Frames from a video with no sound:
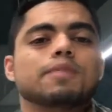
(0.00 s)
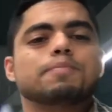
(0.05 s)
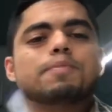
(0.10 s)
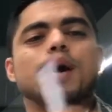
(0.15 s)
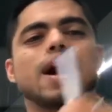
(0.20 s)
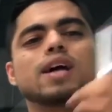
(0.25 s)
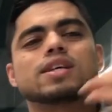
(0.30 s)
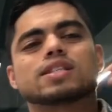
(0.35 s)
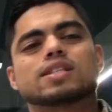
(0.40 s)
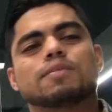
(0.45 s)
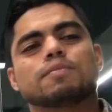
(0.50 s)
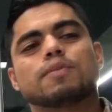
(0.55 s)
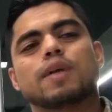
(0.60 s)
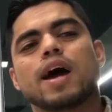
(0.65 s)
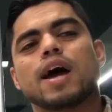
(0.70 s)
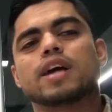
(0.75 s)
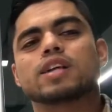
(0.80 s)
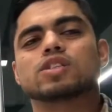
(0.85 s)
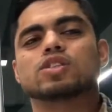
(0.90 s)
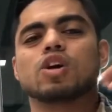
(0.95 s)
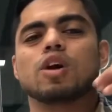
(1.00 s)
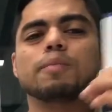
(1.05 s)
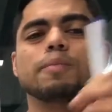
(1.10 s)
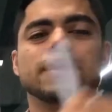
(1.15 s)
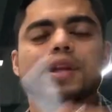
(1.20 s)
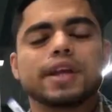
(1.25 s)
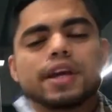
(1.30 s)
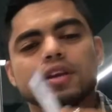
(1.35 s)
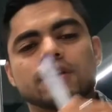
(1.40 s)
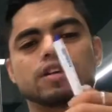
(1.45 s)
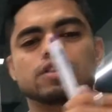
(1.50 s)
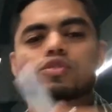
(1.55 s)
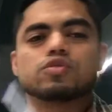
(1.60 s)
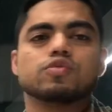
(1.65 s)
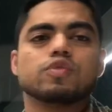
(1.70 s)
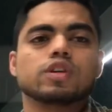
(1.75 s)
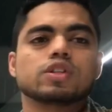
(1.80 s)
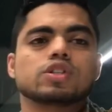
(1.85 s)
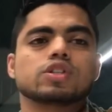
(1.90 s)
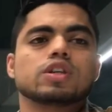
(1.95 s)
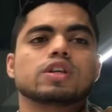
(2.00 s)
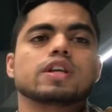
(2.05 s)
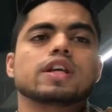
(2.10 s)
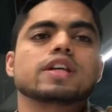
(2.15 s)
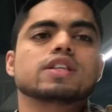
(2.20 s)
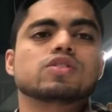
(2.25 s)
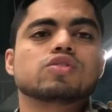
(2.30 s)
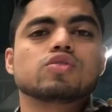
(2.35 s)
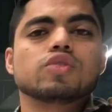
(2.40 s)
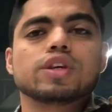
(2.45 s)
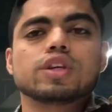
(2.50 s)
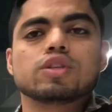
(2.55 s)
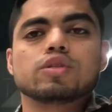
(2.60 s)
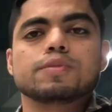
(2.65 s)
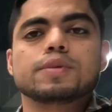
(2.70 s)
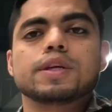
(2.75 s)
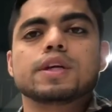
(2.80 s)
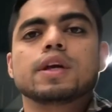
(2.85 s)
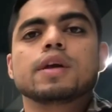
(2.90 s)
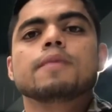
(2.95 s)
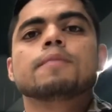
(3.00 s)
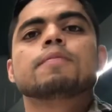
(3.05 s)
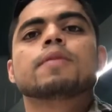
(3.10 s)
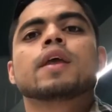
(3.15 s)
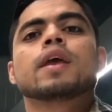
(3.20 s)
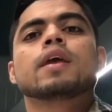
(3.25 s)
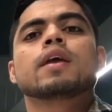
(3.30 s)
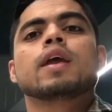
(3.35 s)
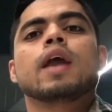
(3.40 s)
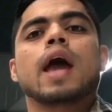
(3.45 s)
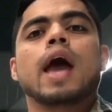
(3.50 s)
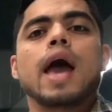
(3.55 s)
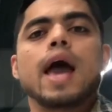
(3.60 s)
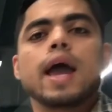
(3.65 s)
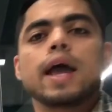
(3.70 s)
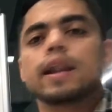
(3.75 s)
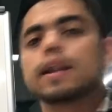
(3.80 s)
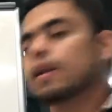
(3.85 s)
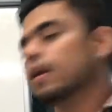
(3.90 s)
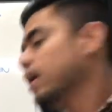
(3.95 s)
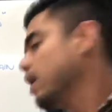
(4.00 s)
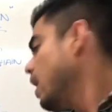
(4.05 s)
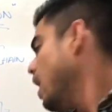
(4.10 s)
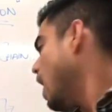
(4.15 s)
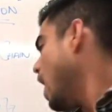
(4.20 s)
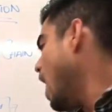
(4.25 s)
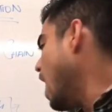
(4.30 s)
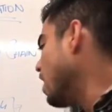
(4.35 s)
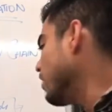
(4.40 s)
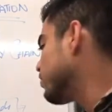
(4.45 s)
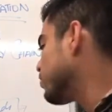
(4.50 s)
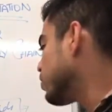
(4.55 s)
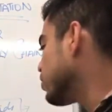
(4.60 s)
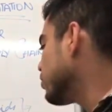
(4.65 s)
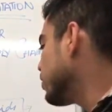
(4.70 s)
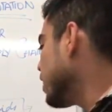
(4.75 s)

past suppliers, competitors, which is going to be, and after